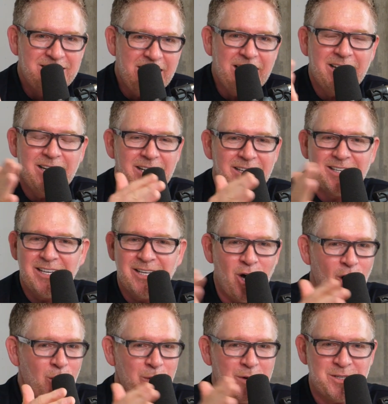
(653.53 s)
data can
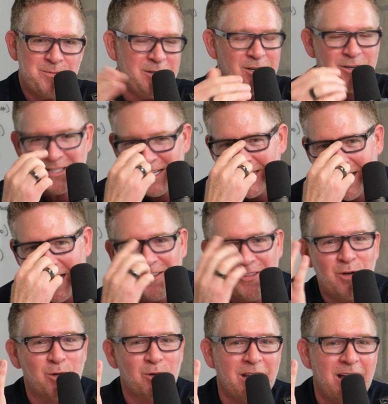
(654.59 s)
always it's, it's kind of
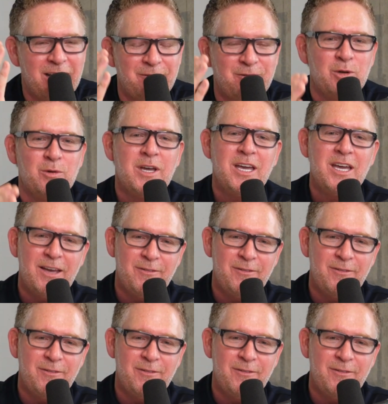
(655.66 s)
the old line if you